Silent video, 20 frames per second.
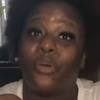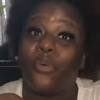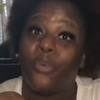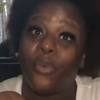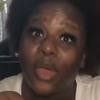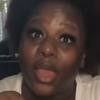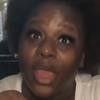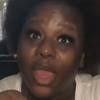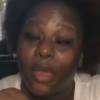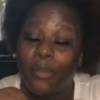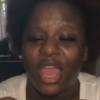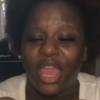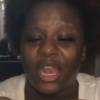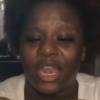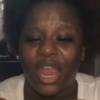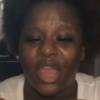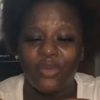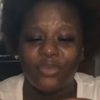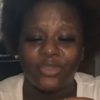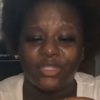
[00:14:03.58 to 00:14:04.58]
what happened. And
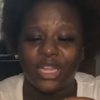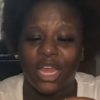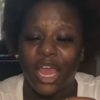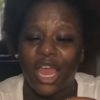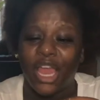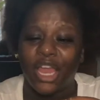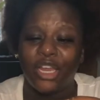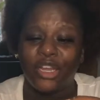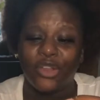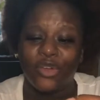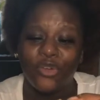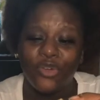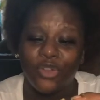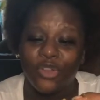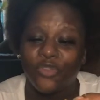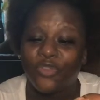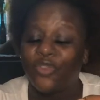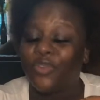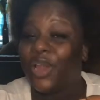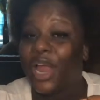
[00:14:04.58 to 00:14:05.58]
they was like, dude,
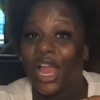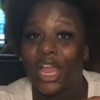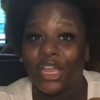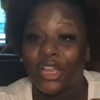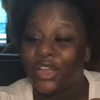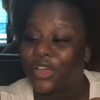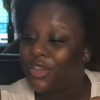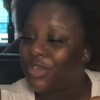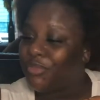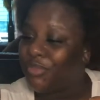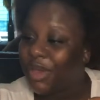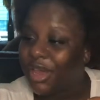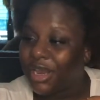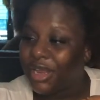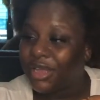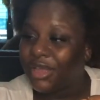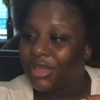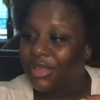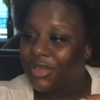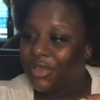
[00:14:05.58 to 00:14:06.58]
if you like her, you
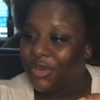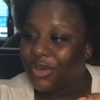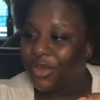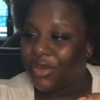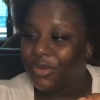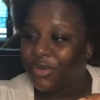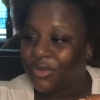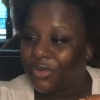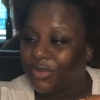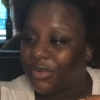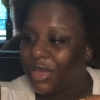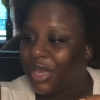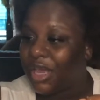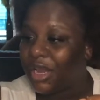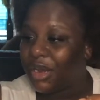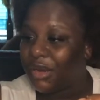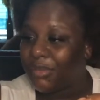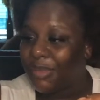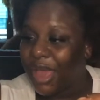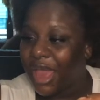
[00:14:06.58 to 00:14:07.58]
better, you know, get
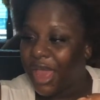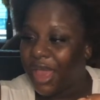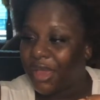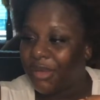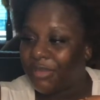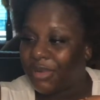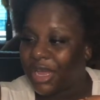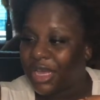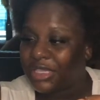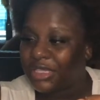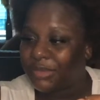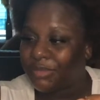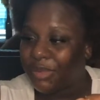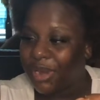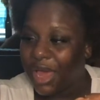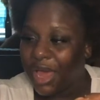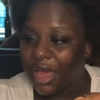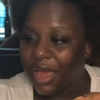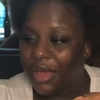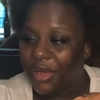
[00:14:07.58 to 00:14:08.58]
her back, blah, blah,
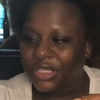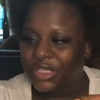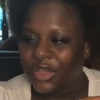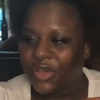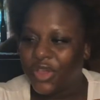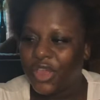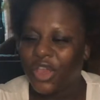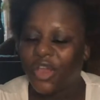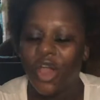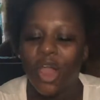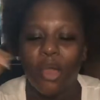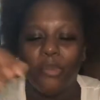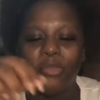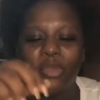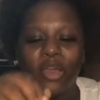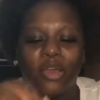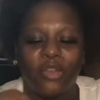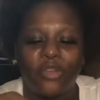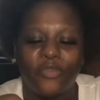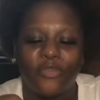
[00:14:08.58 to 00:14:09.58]
blah. So he called me
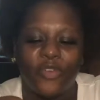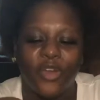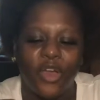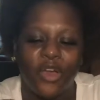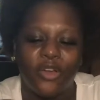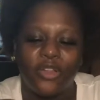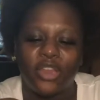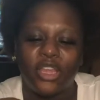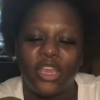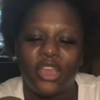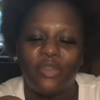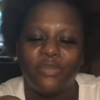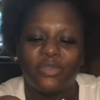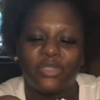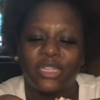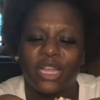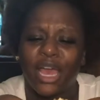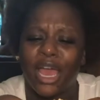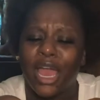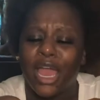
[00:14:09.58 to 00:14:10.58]
on the phone, and he
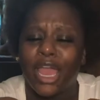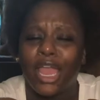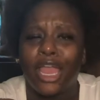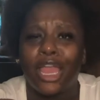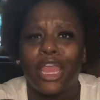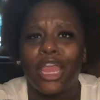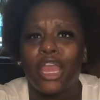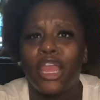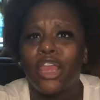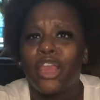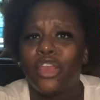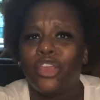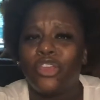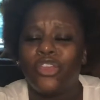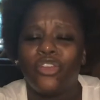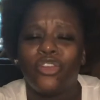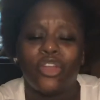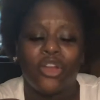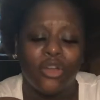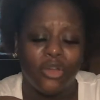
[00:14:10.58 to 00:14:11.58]
was like,
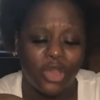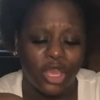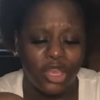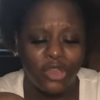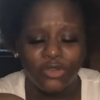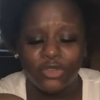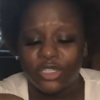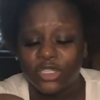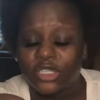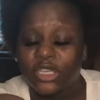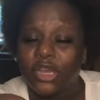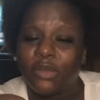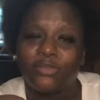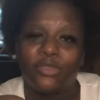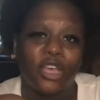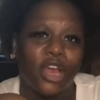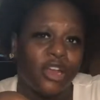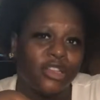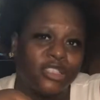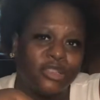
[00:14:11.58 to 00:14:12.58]
you know, can you just come
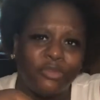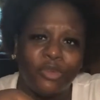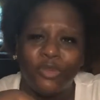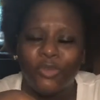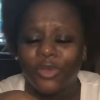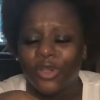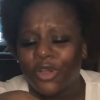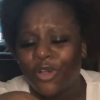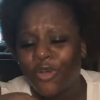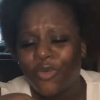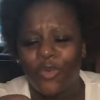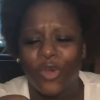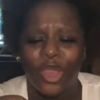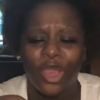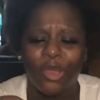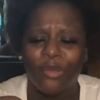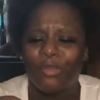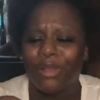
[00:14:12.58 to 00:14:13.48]
talk to me real quick,